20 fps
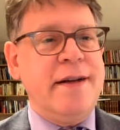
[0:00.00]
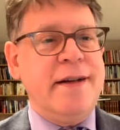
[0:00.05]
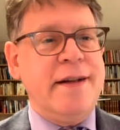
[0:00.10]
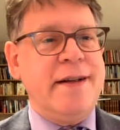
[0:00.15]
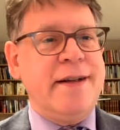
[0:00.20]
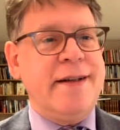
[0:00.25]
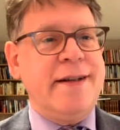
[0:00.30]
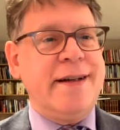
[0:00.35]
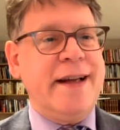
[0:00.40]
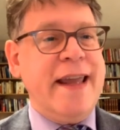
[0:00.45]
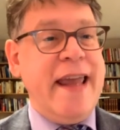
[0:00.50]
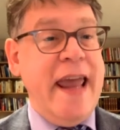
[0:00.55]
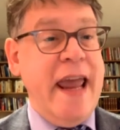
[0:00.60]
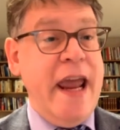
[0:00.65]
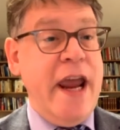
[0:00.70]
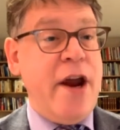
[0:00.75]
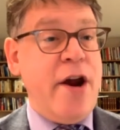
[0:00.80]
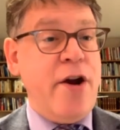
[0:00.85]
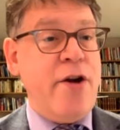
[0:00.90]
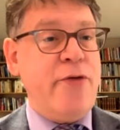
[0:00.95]
uh,
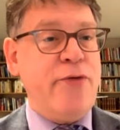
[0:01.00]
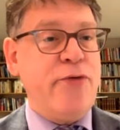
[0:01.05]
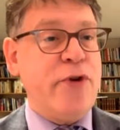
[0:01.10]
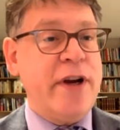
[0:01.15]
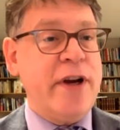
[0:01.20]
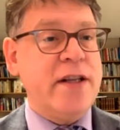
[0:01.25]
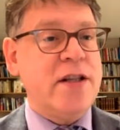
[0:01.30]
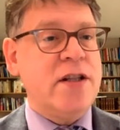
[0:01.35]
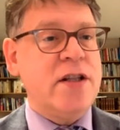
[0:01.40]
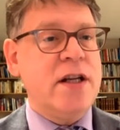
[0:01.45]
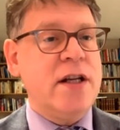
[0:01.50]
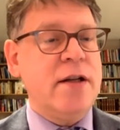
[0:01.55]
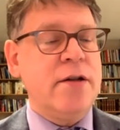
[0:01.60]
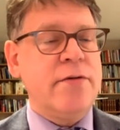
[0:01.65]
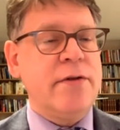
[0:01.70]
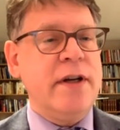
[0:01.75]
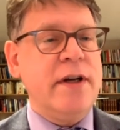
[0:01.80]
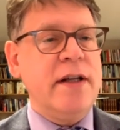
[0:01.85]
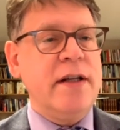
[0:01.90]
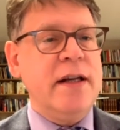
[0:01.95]
care for his
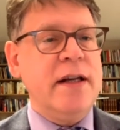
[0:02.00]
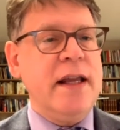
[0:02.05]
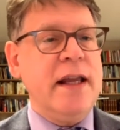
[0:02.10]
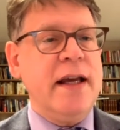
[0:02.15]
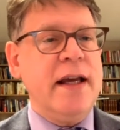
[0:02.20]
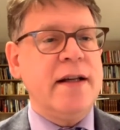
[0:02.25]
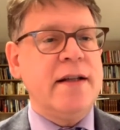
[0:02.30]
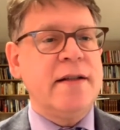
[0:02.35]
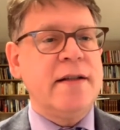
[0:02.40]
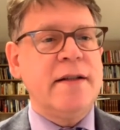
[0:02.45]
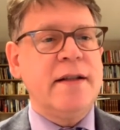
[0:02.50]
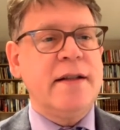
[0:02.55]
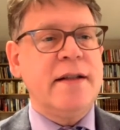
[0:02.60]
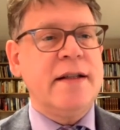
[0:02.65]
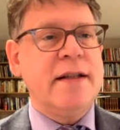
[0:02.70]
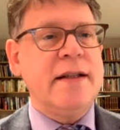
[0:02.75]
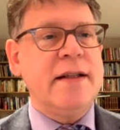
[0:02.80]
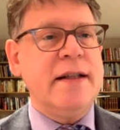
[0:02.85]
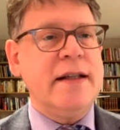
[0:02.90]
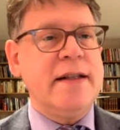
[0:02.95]
children and
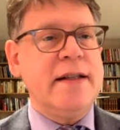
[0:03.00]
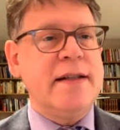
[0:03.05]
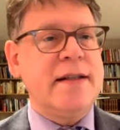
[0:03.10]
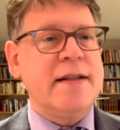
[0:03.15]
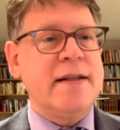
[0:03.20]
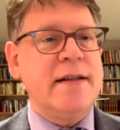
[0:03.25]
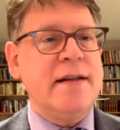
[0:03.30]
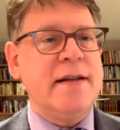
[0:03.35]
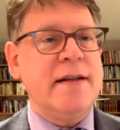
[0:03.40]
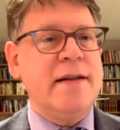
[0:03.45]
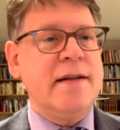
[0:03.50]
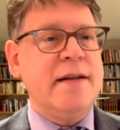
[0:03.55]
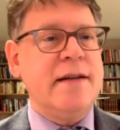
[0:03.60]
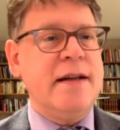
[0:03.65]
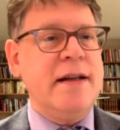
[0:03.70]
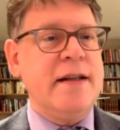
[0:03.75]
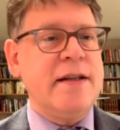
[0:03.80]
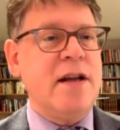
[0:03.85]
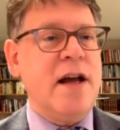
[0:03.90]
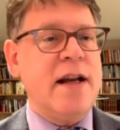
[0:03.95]
uh, is uh,
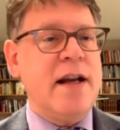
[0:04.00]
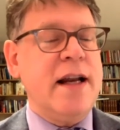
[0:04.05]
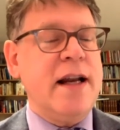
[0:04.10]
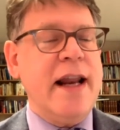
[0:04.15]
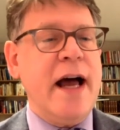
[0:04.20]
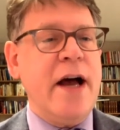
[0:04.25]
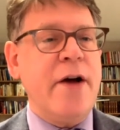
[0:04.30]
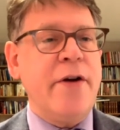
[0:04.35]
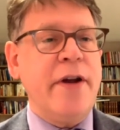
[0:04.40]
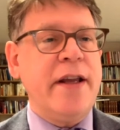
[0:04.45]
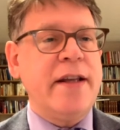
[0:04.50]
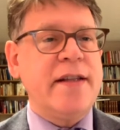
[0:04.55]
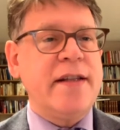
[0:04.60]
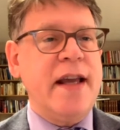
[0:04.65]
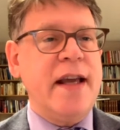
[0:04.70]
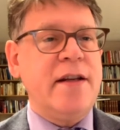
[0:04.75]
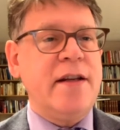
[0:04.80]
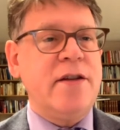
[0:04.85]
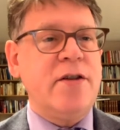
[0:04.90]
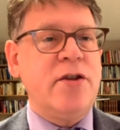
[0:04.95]
is not allowing
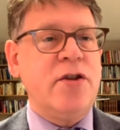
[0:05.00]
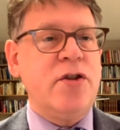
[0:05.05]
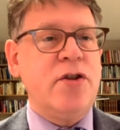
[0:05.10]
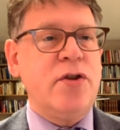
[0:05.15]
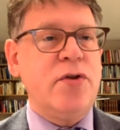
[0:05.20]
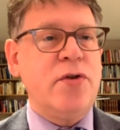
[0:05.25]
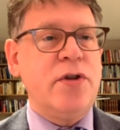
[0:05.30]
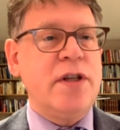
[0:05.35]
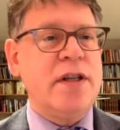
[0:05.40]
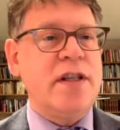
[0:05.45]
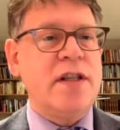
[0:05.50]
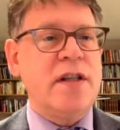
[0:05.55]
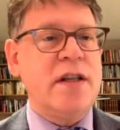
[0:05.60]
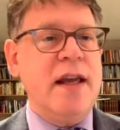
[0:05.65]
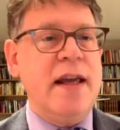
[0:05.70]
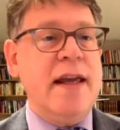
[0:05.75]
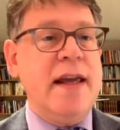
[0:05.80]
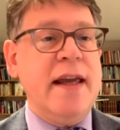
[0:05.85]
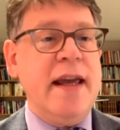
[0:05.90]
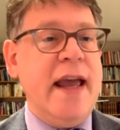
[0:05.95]
Satan to do just
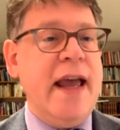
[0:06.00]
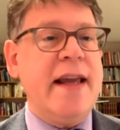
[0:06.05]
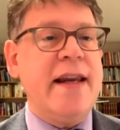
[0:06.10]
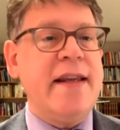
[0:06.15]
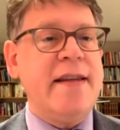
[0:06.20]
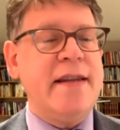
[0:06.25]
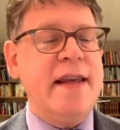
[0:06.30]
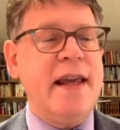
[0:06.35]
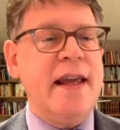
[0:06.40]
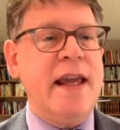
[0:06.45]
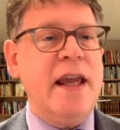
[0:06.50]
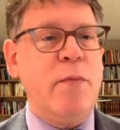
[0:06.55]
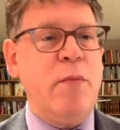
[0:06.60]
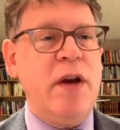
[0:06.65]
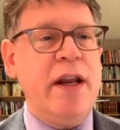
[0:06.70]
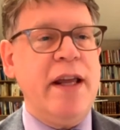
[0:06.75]
anything he